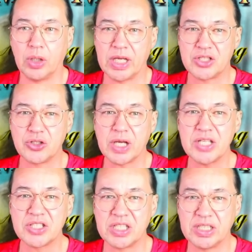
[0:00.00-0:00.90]
As you
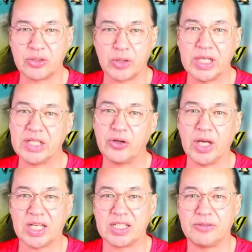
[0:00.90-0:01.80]
can see, the
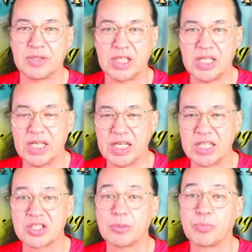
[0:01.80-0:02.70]
radioactivity is